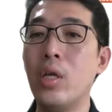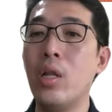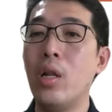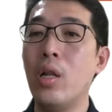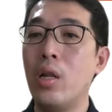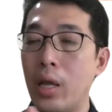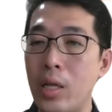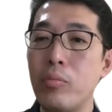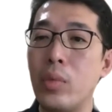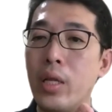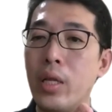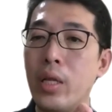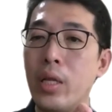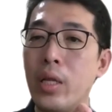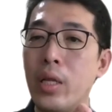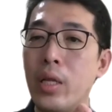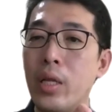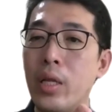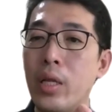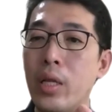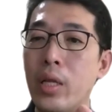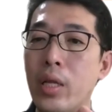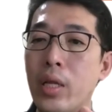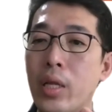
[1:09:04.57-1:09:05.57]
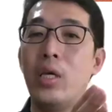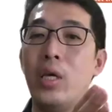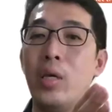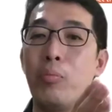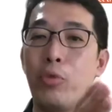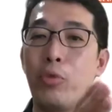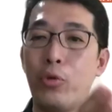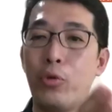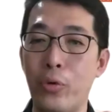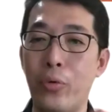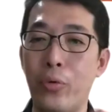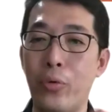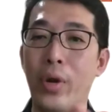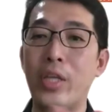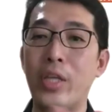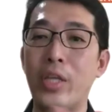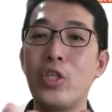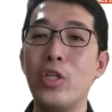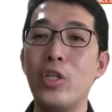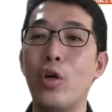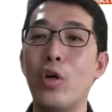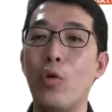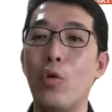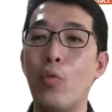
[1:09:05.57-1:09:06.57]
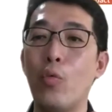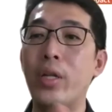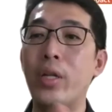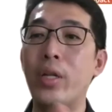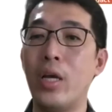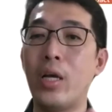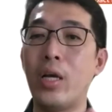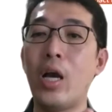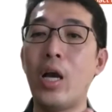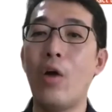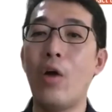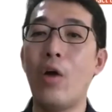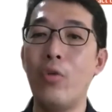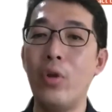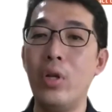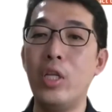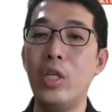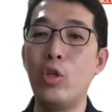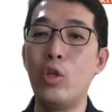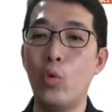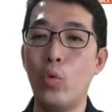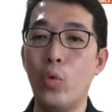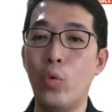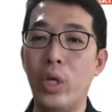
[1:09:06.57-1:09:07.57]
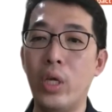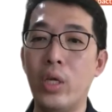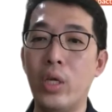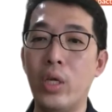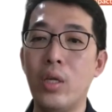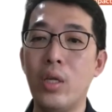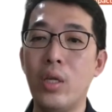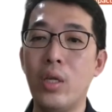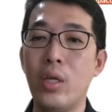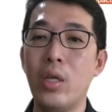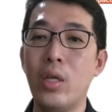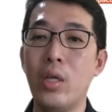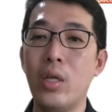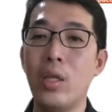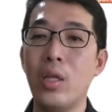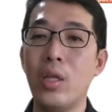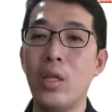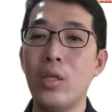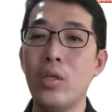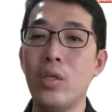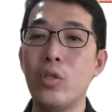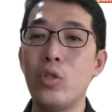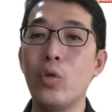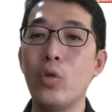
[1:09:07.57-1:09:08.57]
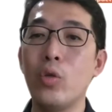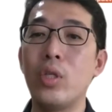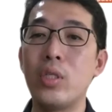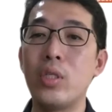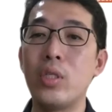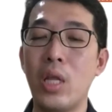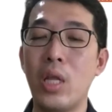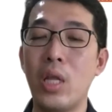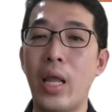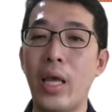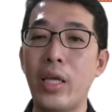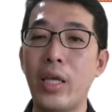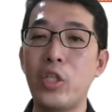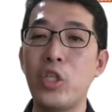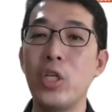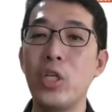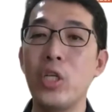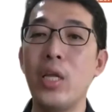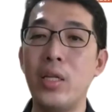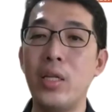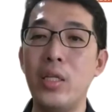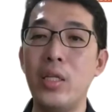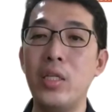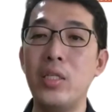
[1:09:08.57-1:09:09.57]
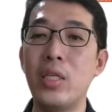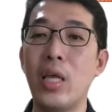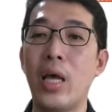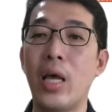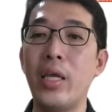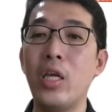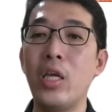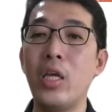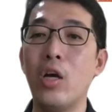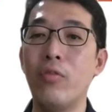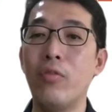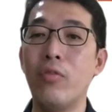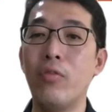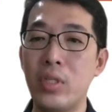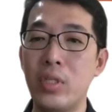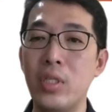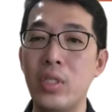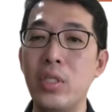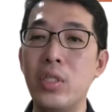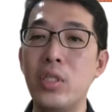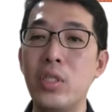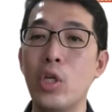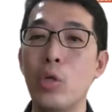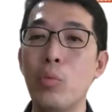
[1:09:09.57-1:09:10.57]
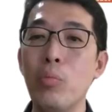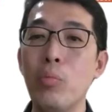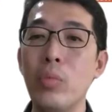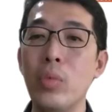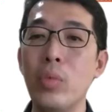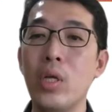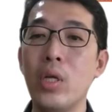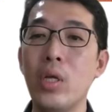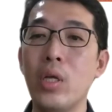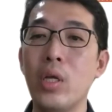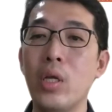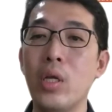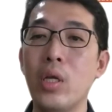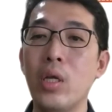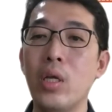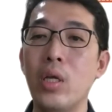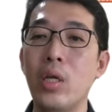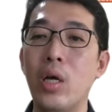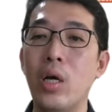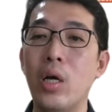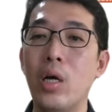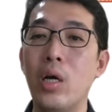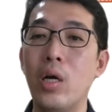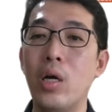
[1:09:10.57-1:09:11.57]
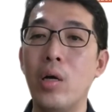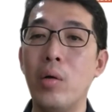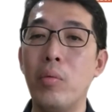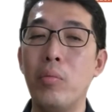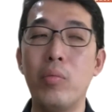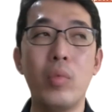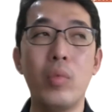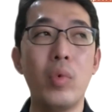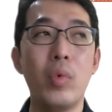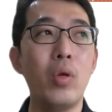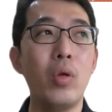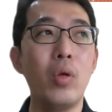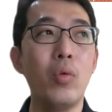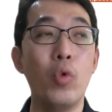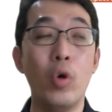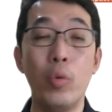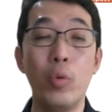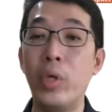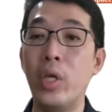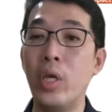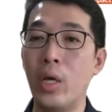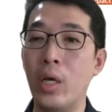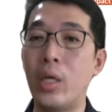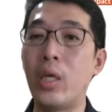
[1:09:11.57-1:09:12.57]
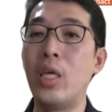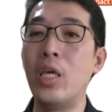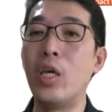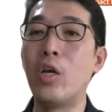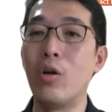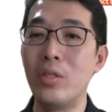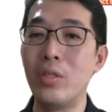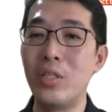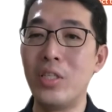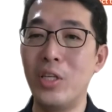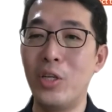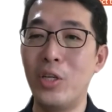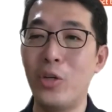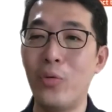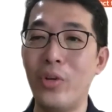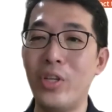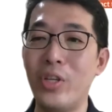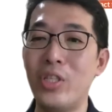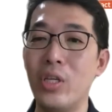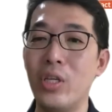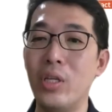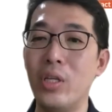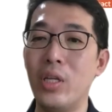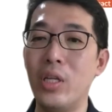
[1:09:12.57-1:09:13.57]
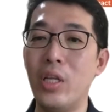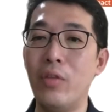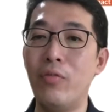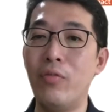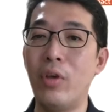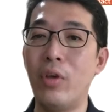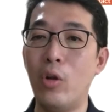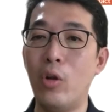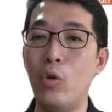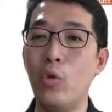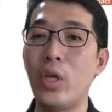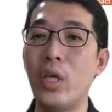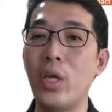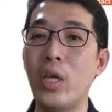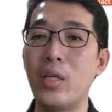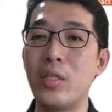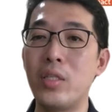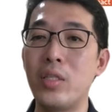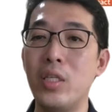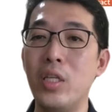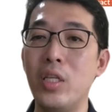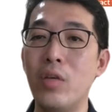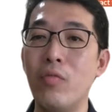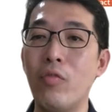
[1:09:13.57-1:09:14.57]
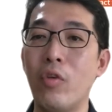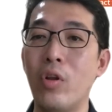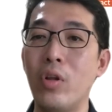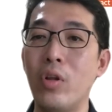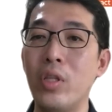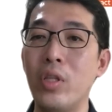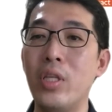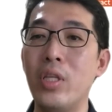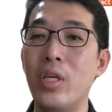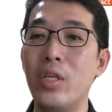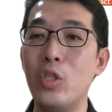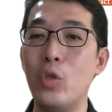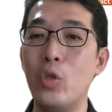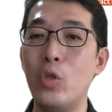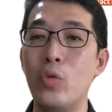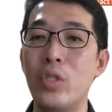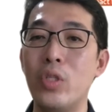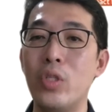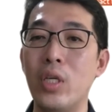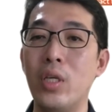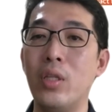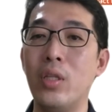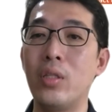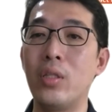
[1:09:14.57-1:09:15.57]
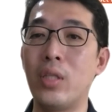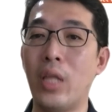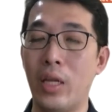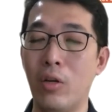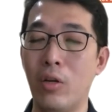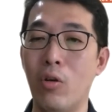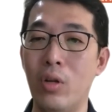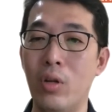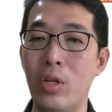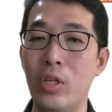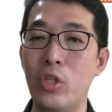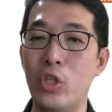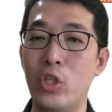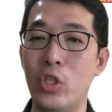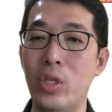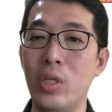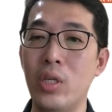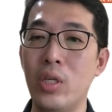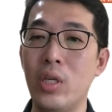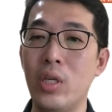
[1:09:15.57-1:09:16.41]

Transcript: Let them see that it's actually a progression of what they're currently doing. So the selection and design of the system will be a key consideration if you're looking at senior volunteers using technology.